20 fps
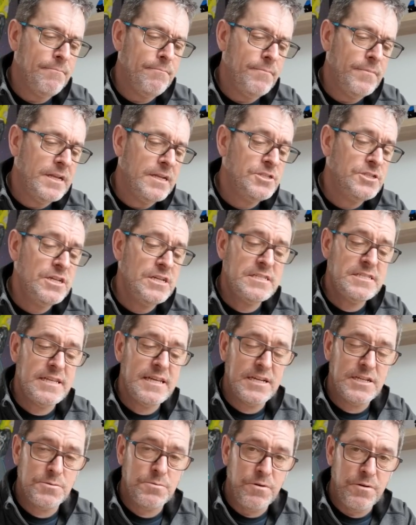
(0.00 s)

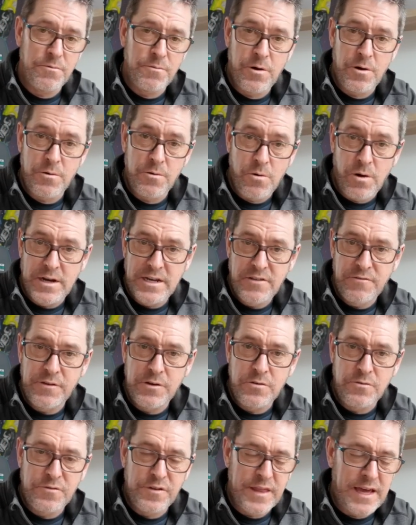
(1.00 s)
Logistics were quite
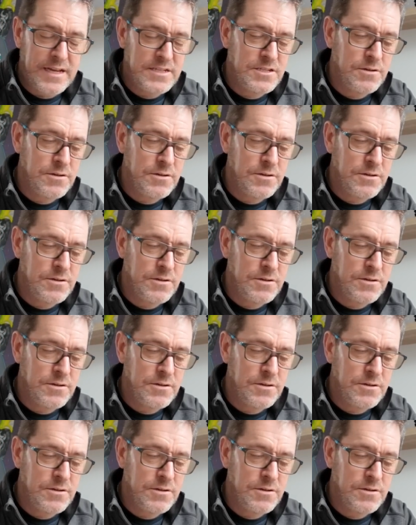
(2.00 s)
difficult for that.